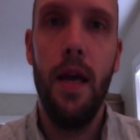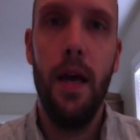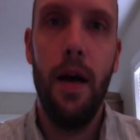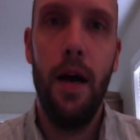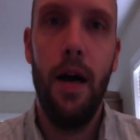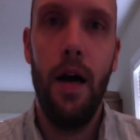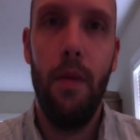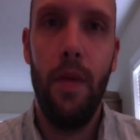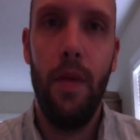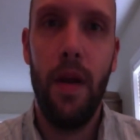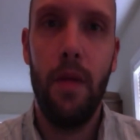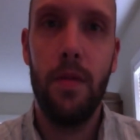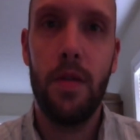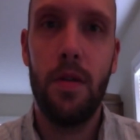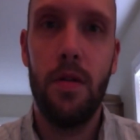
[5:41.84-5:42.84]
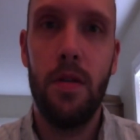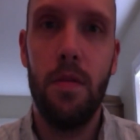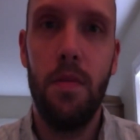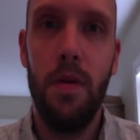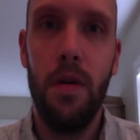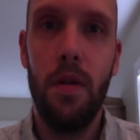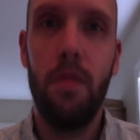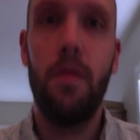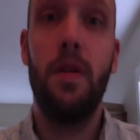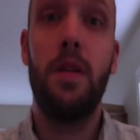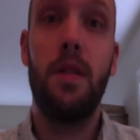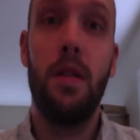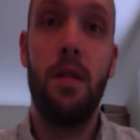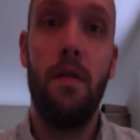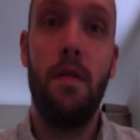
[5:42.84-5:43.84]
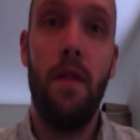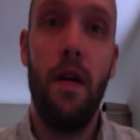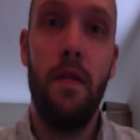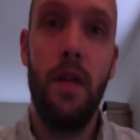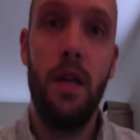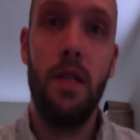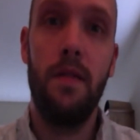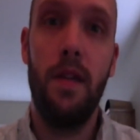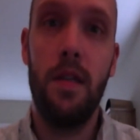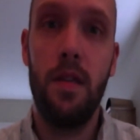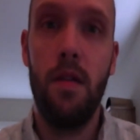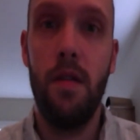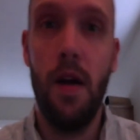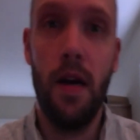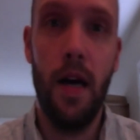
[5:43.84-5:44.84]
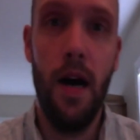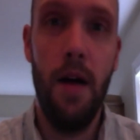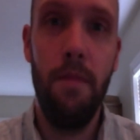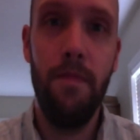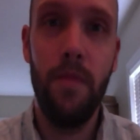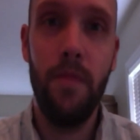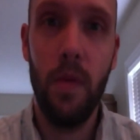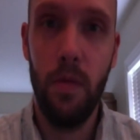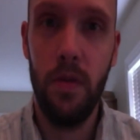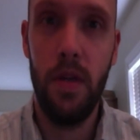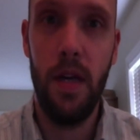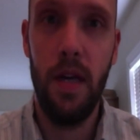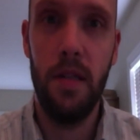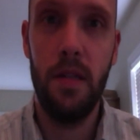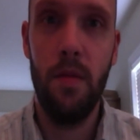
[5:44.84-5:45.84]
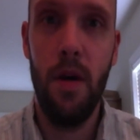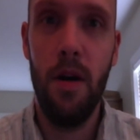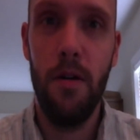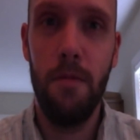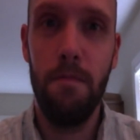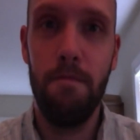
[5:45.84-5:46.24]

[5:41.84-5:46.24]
My name is Christian Bullock, 365days at SEO.com. We'll see you guys tomorrow.